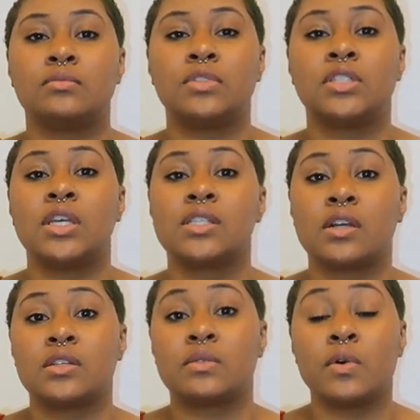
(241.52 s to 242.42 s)
she had
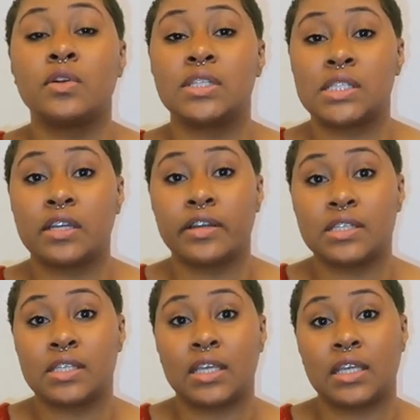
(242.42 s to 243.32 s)
started smoking
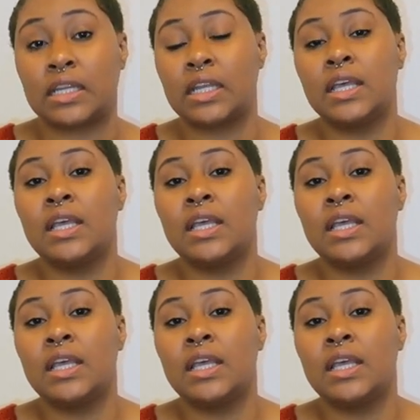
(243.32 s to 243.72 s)
cigarettes again.